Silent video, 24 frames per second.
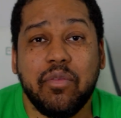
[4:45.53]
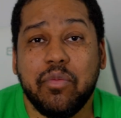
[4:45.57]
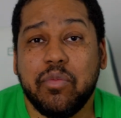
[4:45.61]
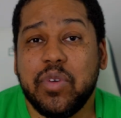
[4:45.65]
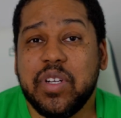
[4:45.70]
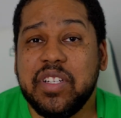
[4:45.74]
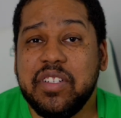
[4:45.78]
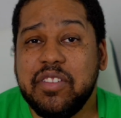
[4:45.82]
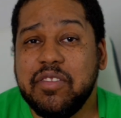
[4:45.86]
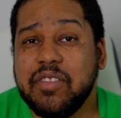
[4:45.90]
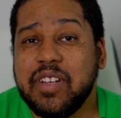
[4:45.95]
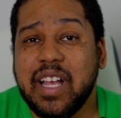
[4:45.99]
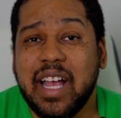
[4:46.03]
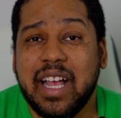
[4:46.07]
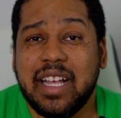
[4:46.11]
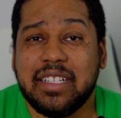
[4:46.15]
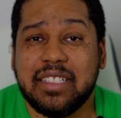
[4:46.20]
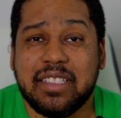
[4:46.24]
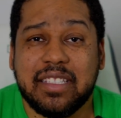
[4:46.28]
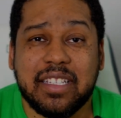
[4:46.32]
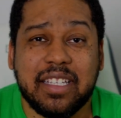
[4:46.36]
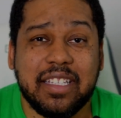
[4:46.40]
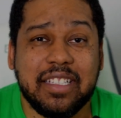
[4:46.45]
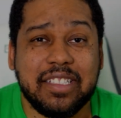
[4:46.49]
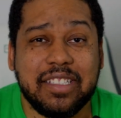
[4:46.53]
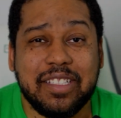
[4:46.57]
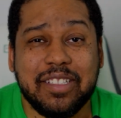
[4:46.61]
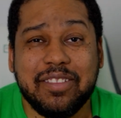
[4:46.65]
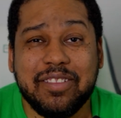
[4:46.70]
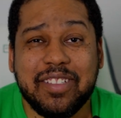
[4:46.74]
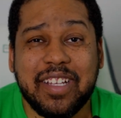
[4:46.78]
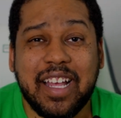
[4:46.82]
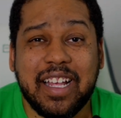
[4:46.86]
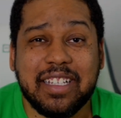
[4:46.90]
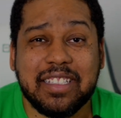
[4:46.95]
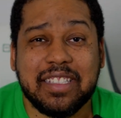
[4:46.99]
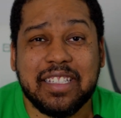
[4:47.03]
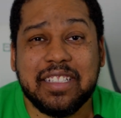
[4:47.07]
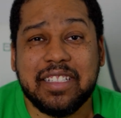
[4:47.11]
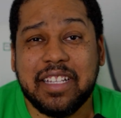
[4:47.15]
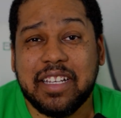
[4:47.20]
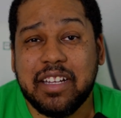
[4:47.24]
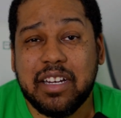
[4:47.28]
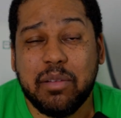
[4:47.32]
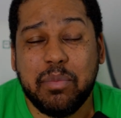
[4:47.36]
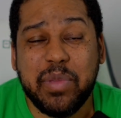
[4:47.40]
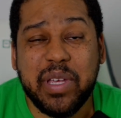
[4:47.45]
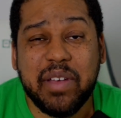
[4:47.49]
what do you guys think do you guys think
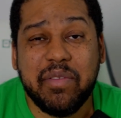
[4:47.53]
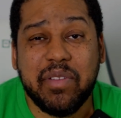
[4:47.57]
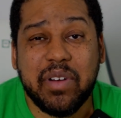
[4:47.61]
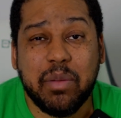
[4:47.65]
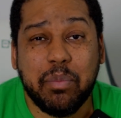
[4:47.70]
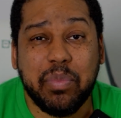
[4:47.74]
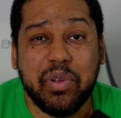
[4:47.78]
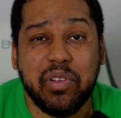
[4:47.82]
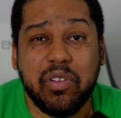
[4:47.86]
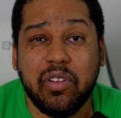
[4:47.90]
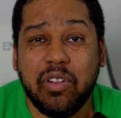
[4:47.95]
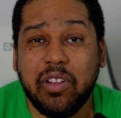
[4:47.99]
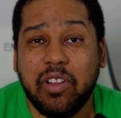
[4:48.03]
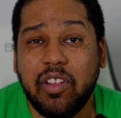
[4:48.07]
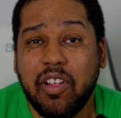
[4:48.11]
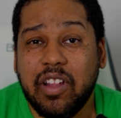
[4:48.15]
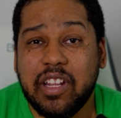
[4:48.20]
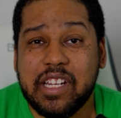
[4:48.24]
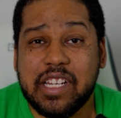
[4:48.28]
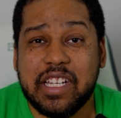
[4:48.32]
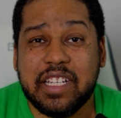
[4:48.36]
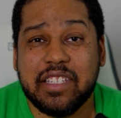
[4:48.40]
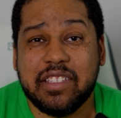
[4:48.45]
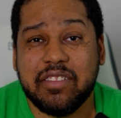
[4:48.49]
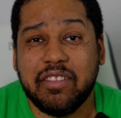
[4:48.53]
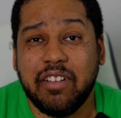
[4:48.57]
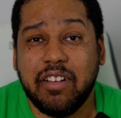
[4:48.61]
they're going to be able to pull all of this